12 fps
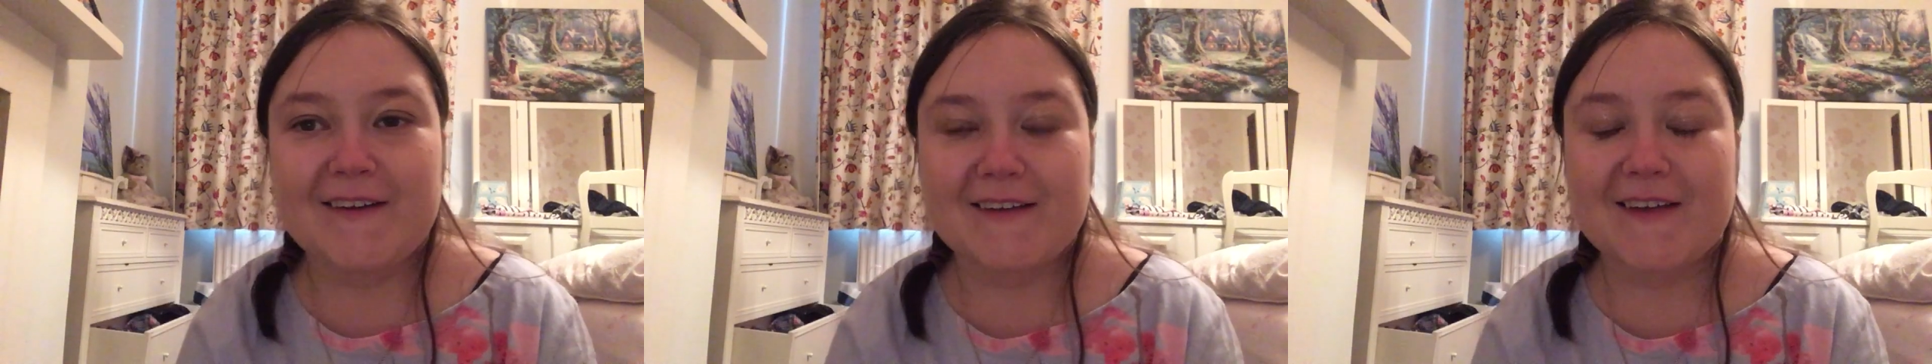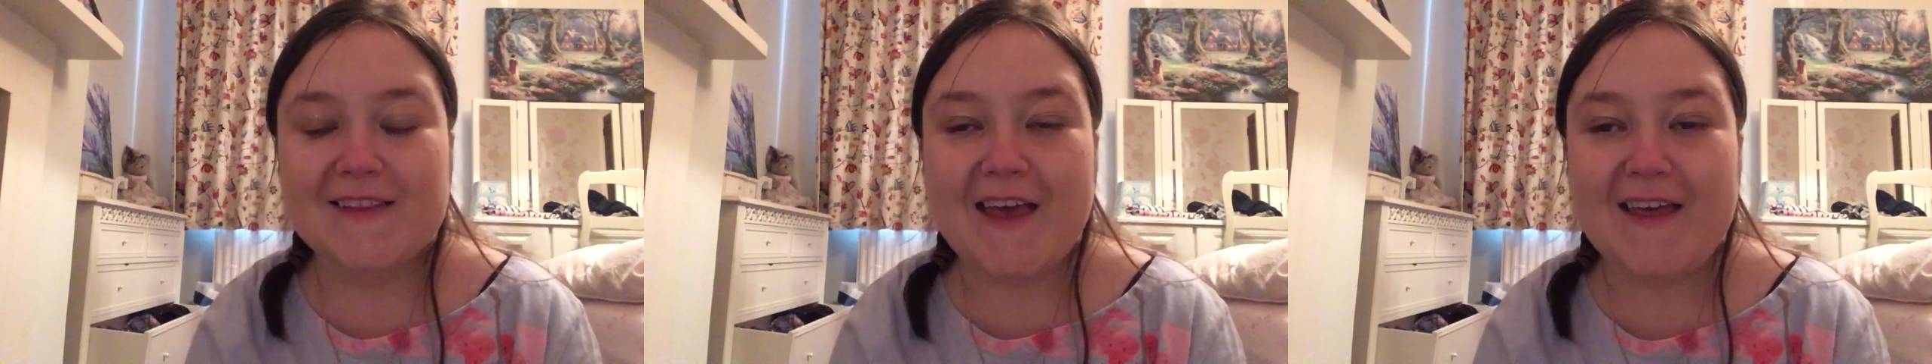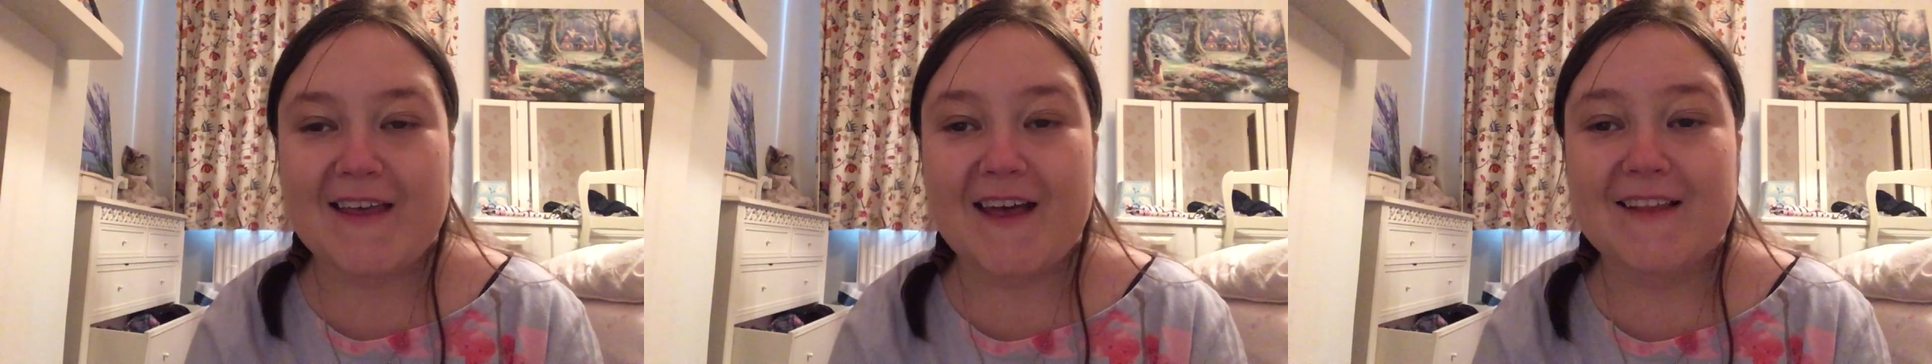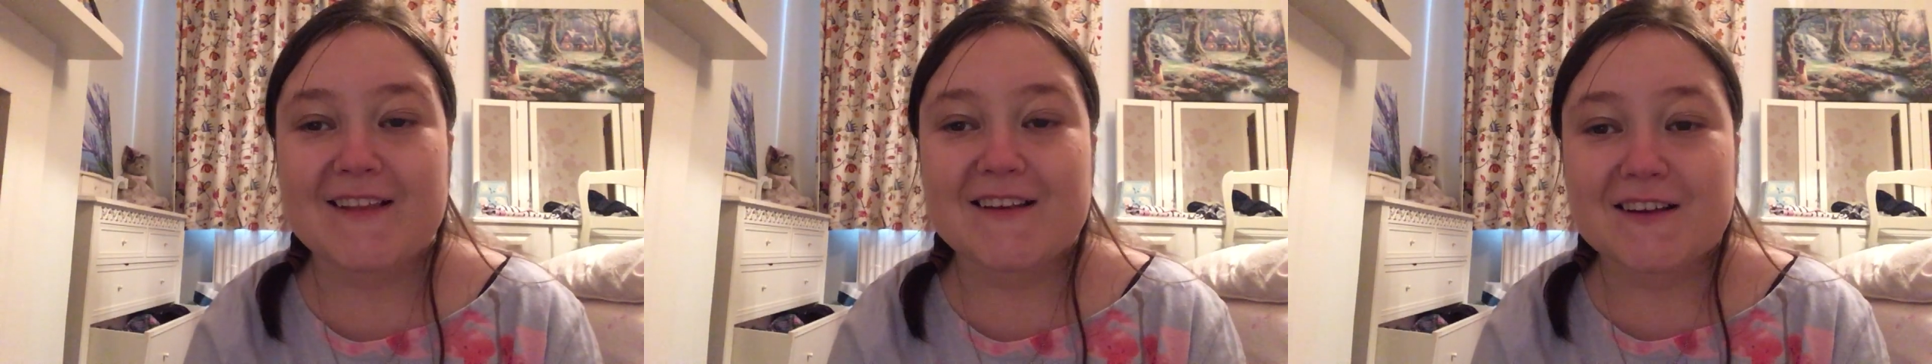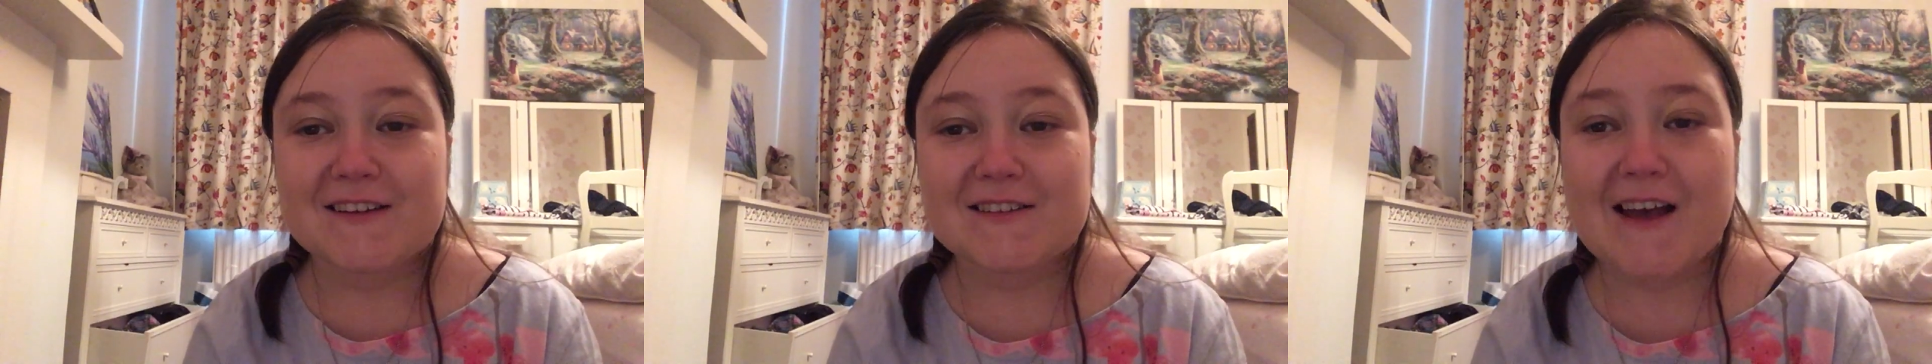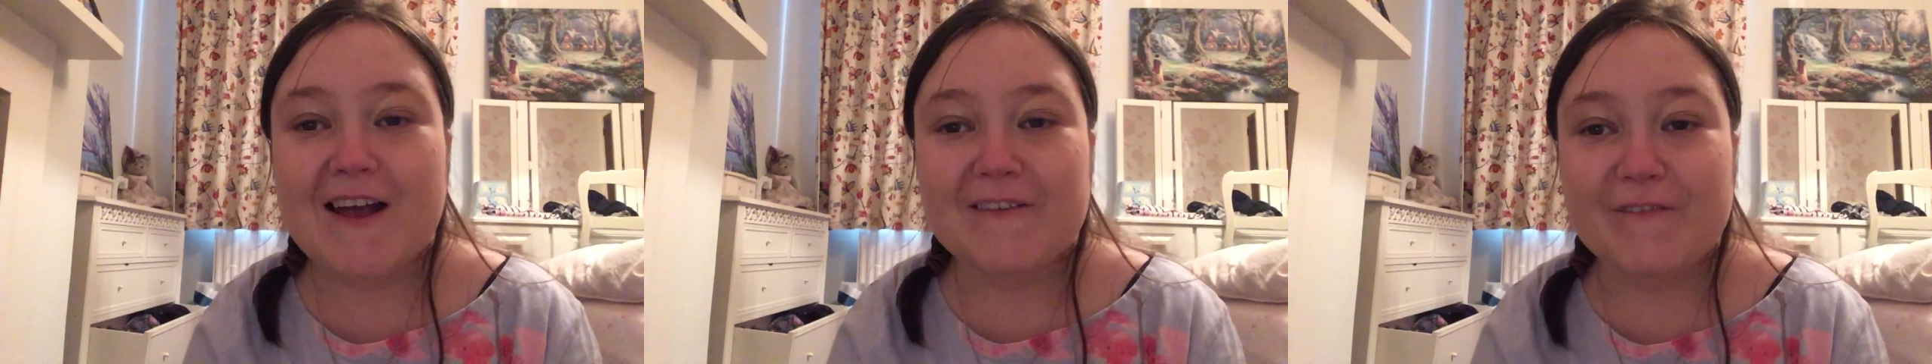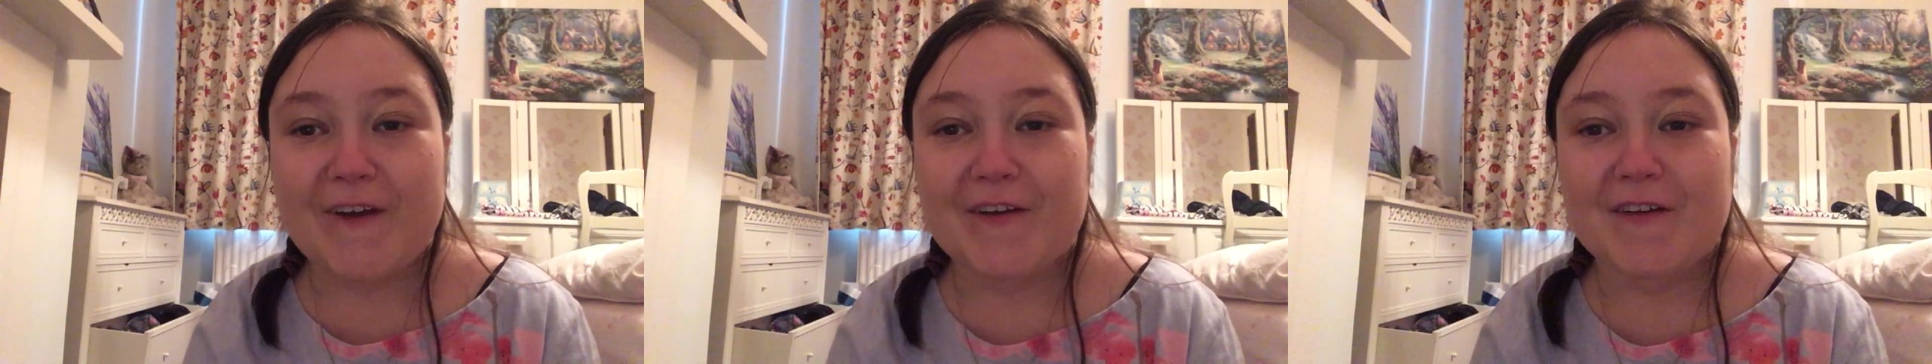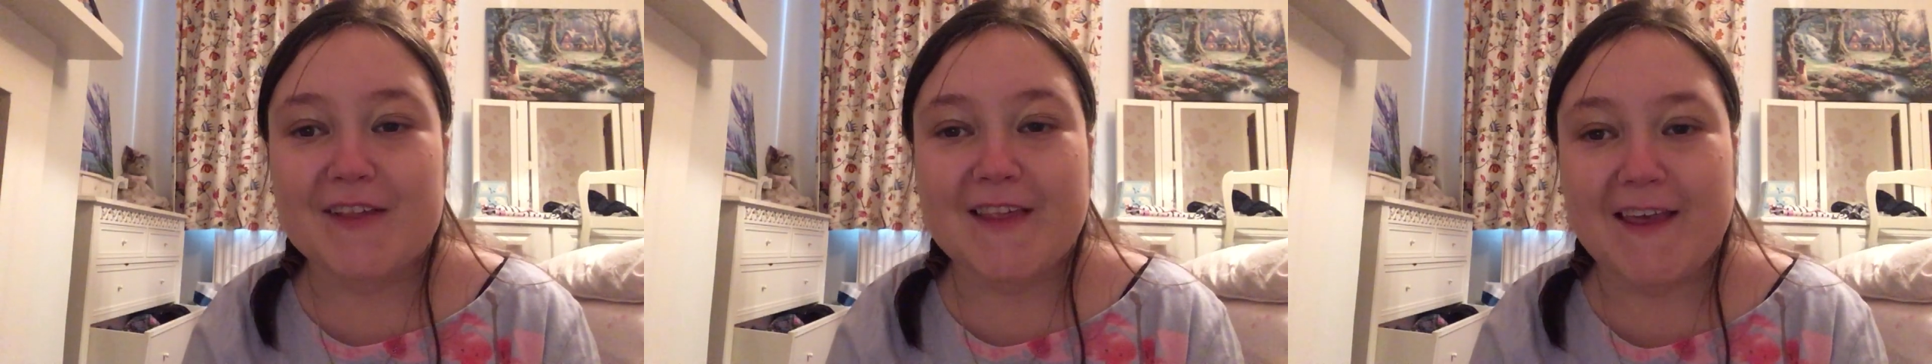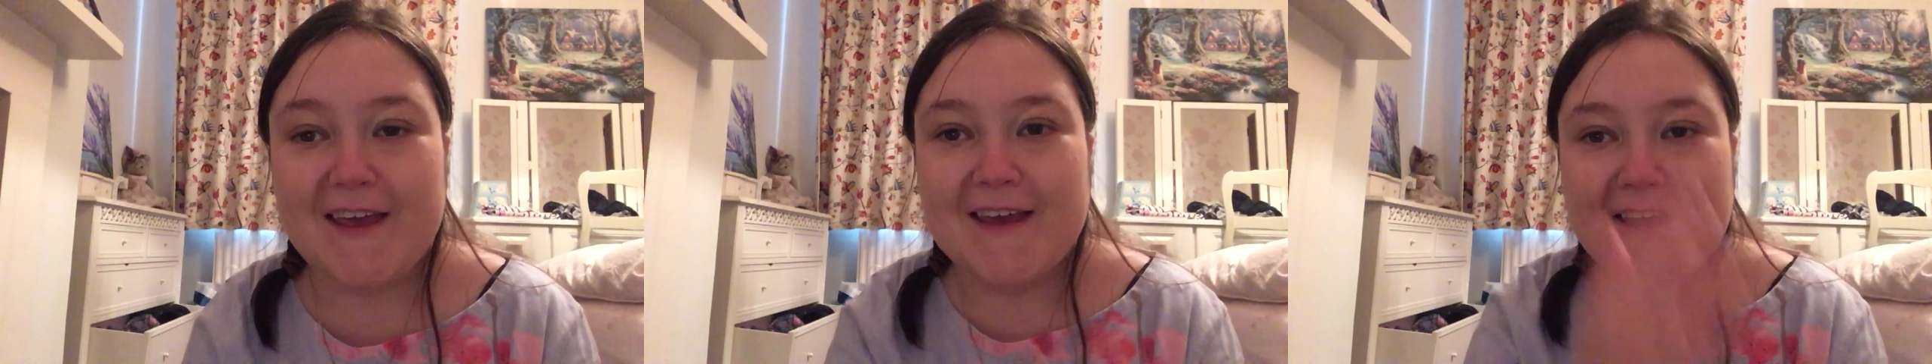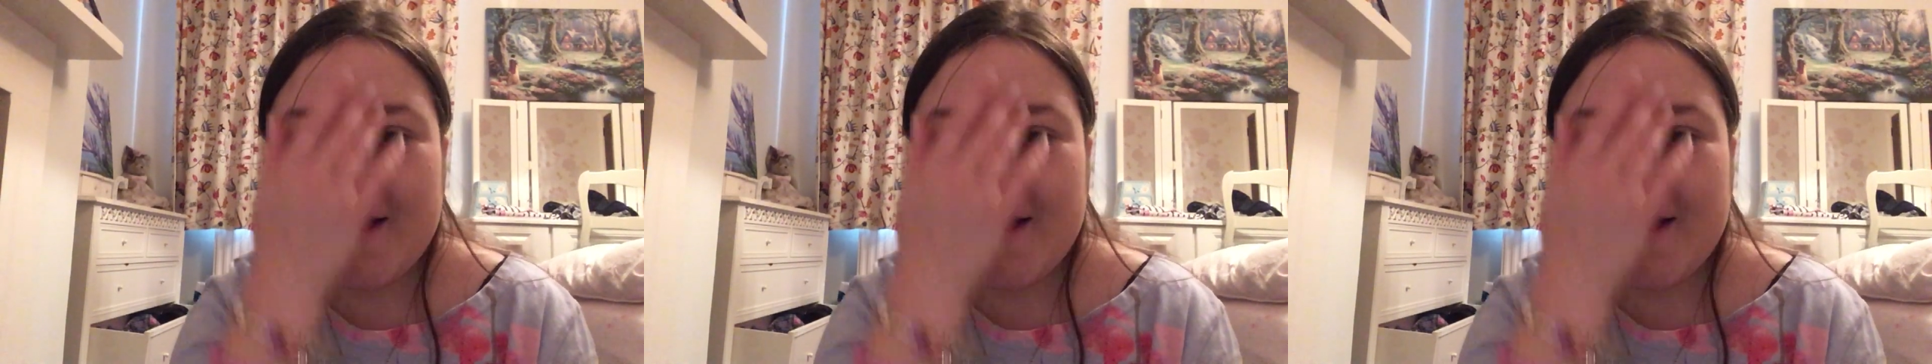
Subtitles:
Good day, guys. Charlotte Fragrance here.